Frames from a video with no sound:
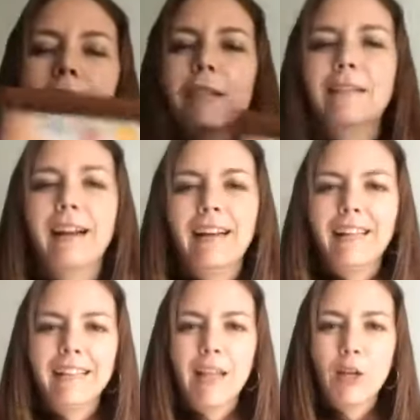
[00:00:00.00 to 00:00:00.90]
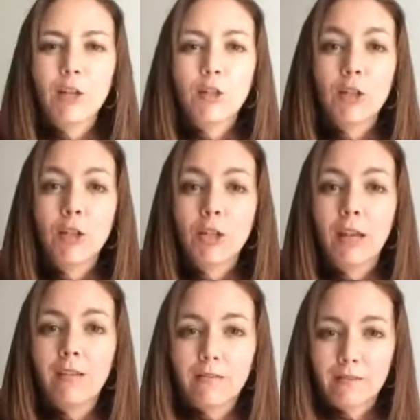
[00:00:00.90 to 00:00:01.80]
99-cent laundry
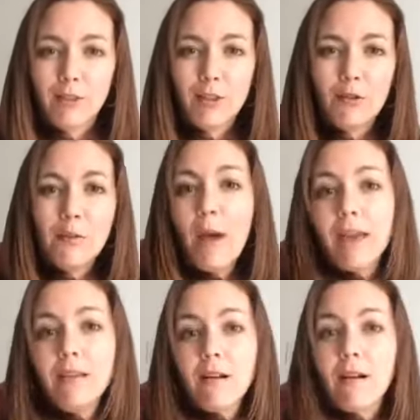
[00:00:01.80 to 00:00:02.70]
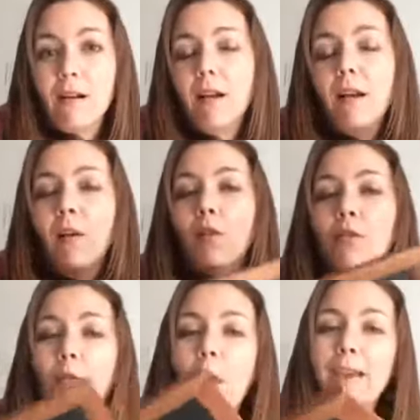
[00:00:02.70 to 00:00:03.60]
detergent. Just a reminder, the
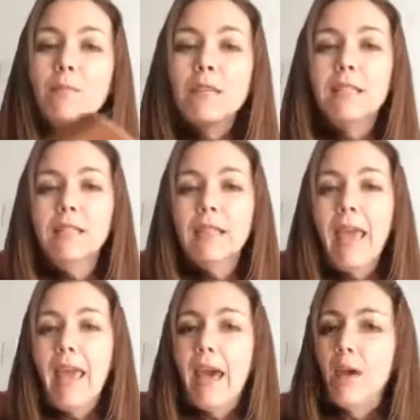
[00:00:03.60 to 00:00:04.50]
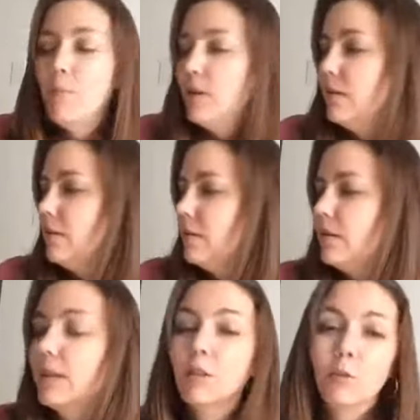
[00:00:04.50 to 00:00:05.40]
Wegmans app
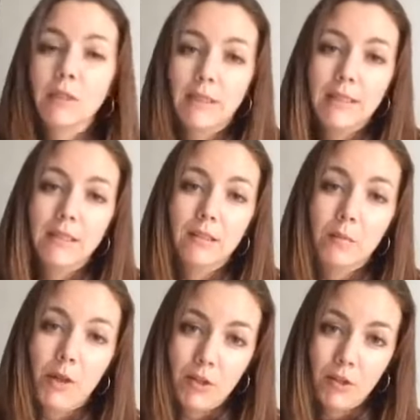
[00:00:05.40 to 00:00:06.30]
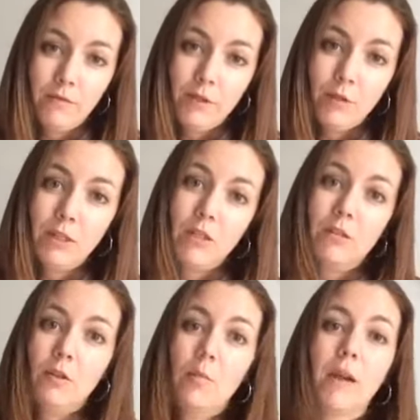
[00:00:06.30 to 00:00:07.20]
has released a bunch of new digital
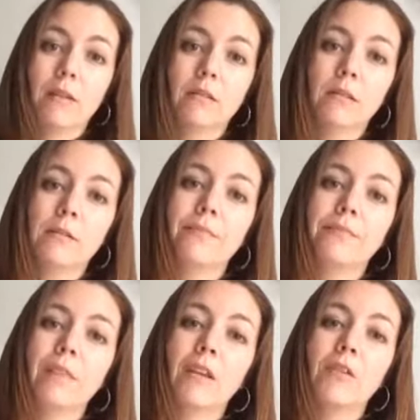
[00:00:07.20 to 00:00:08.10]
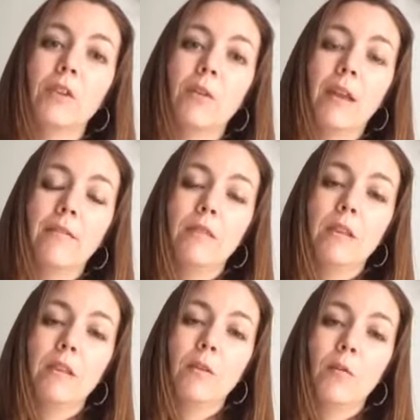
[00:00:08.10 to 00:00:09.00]
coupons. If you don't have
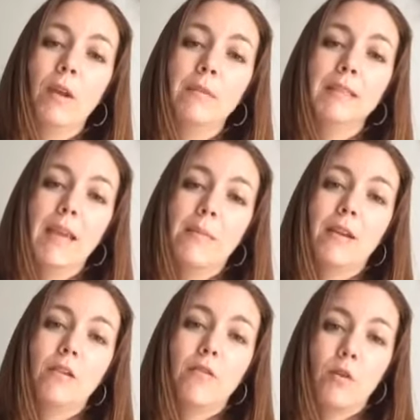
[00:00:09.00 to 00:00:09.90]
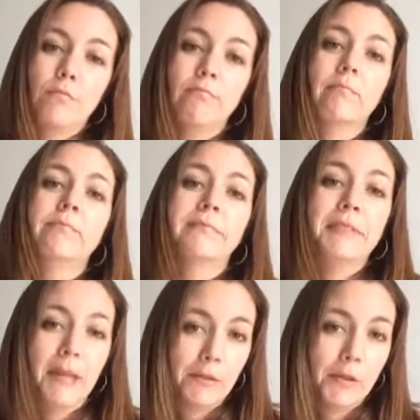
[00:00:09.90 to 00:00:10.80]
the Wegmans app on your phone,
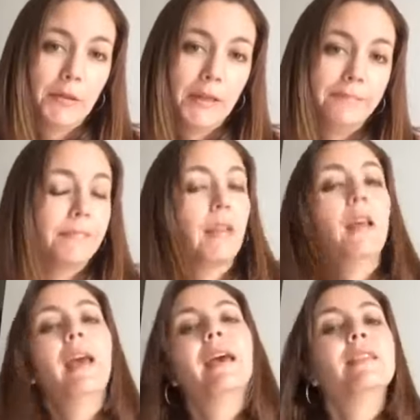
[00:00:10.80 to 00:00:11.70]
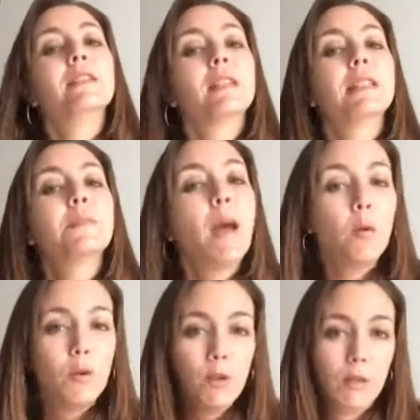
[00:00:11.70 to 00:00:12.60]
download it. And there's a little spot
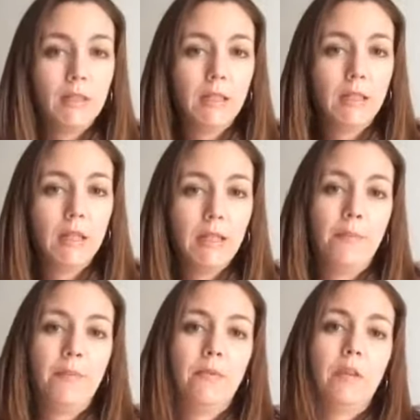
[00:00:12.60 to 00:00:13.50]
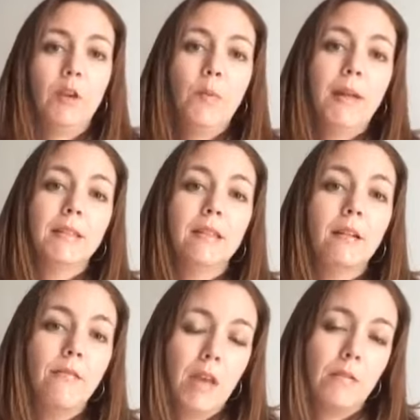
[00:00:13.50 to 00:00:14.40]
where you can clip the coupons that are
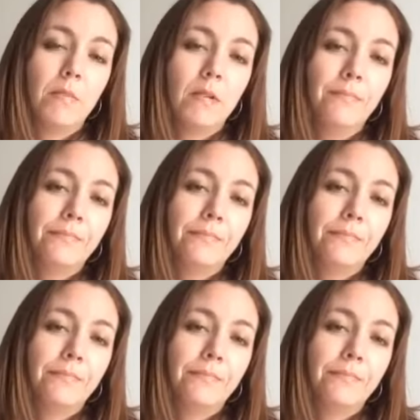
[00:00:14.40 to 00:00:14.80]
available.